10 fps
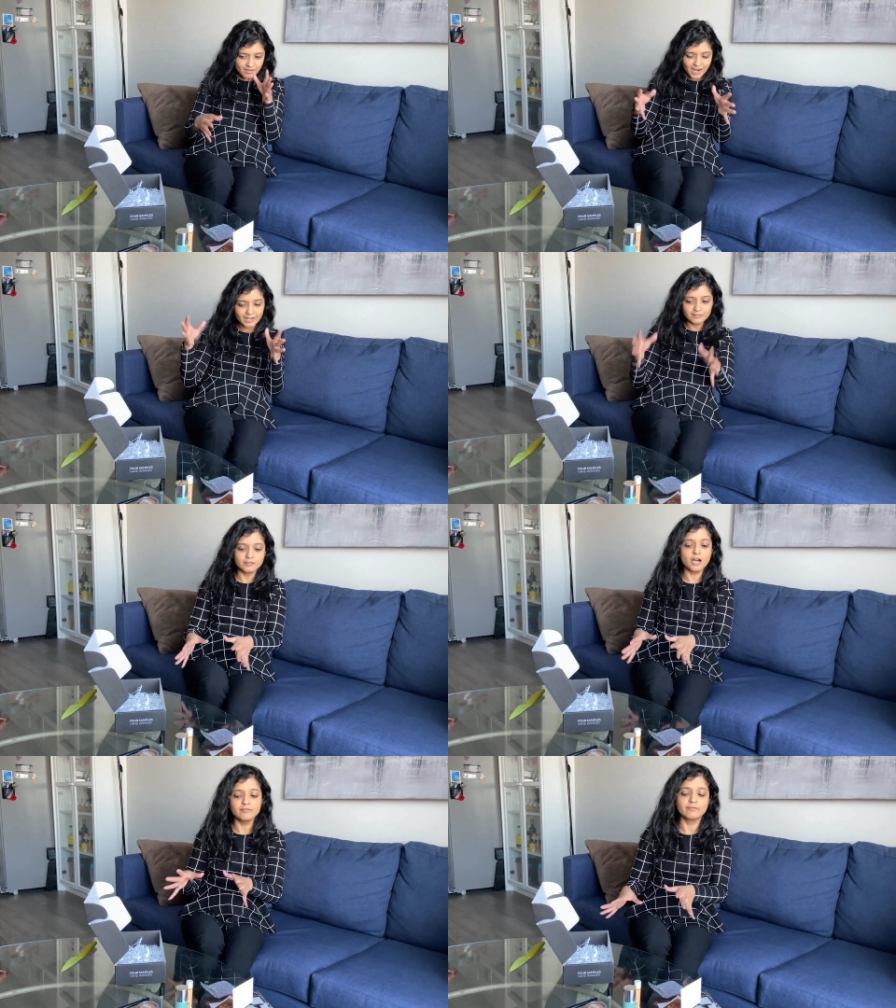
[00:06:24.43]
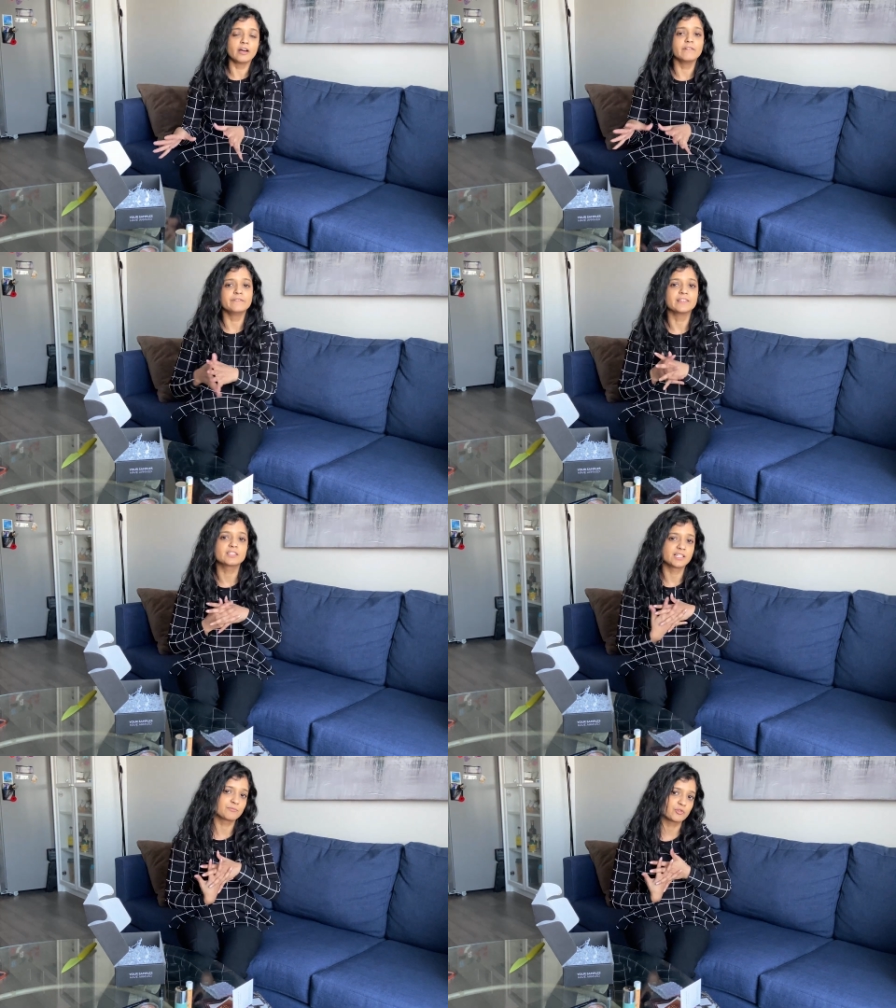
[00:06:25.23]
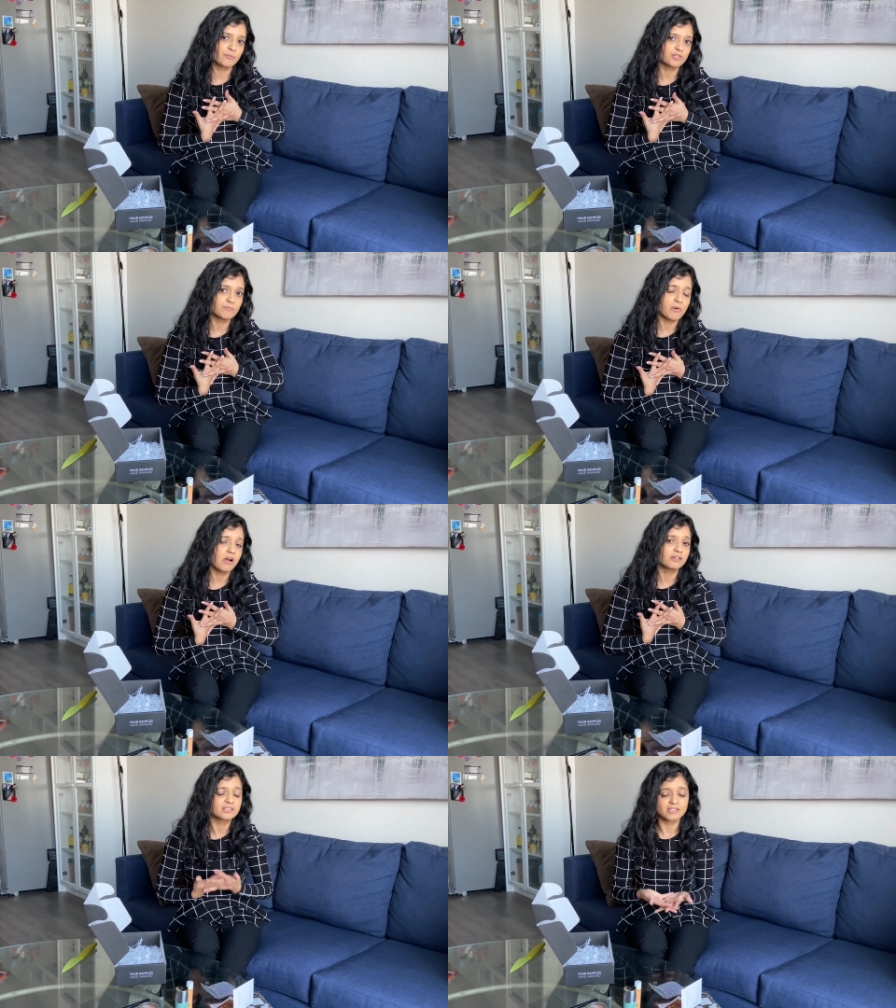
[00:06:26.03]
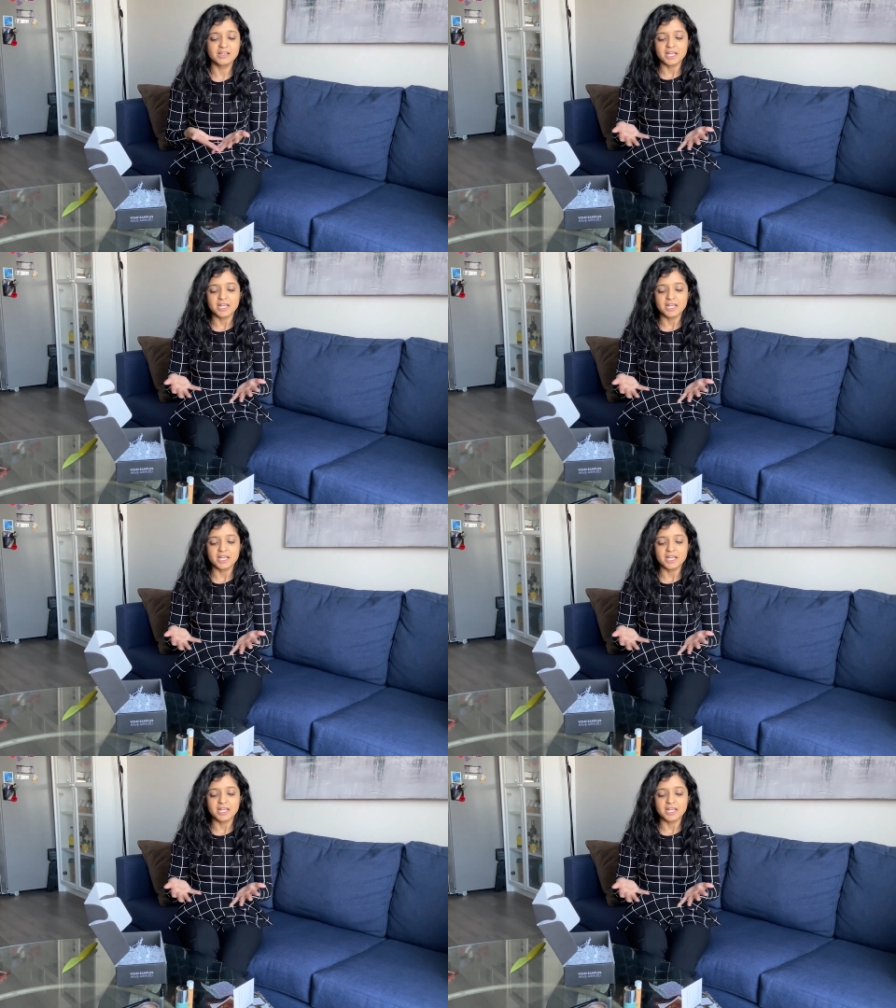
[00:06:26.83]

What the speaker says: I love this subscription box,